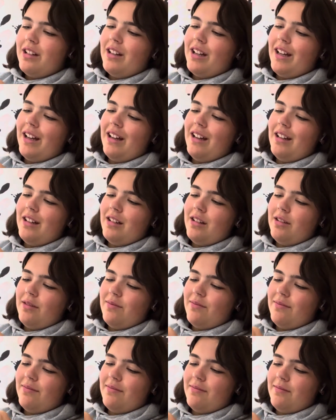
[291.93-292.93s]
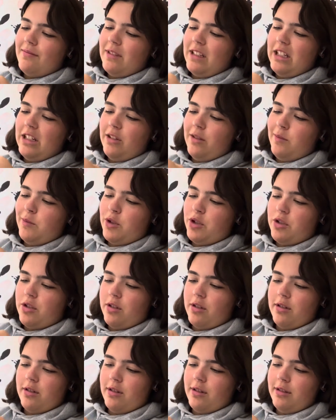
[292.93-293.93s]
You know, I'm just a
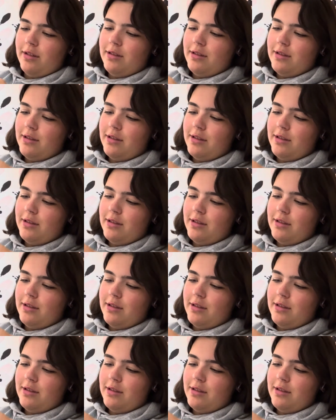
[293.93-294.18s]
girl,